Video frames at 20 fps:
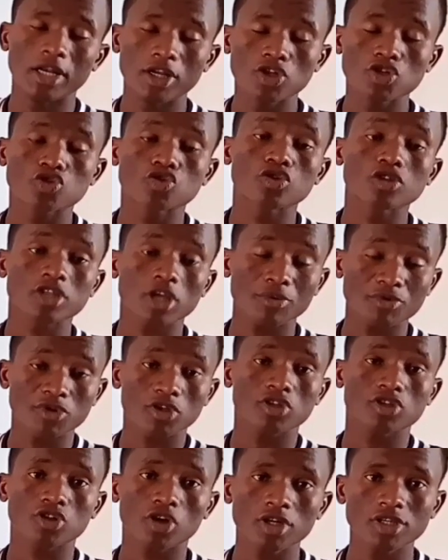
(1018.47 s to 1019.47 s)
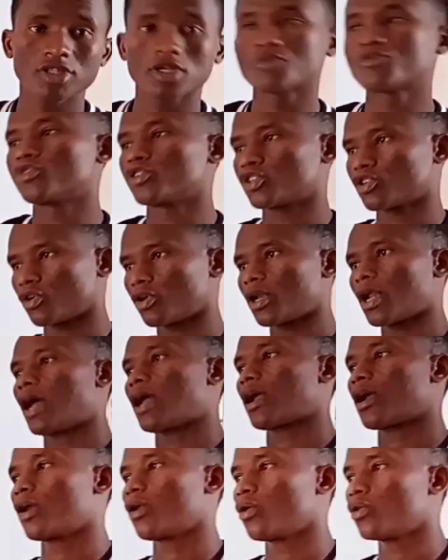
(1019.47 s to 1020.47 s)
and leads to septic shock,
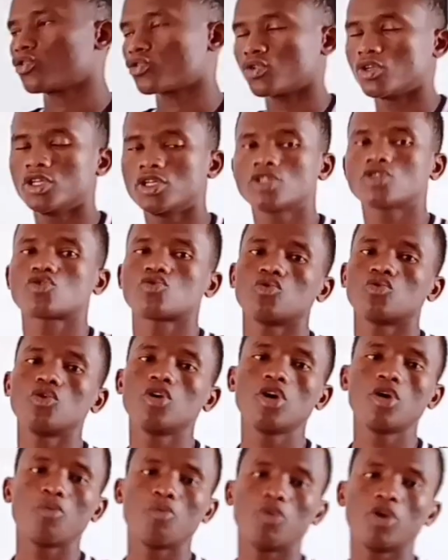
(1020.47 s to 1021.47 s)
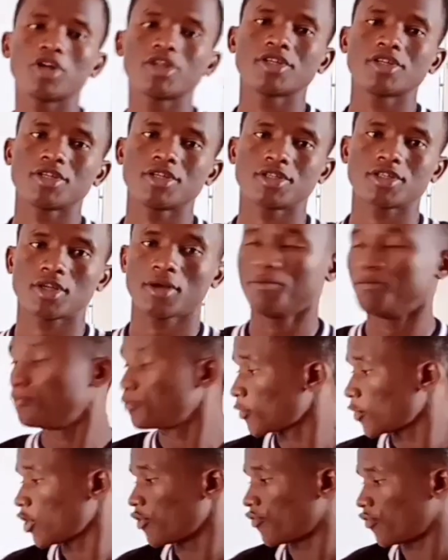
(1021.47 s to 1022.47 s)
and can also lead to multi-system
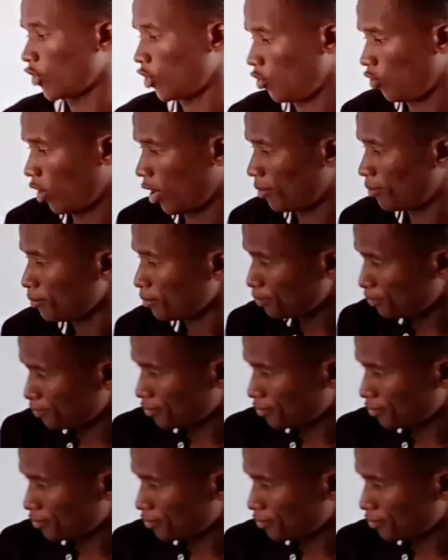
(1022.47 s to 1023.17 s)
failure.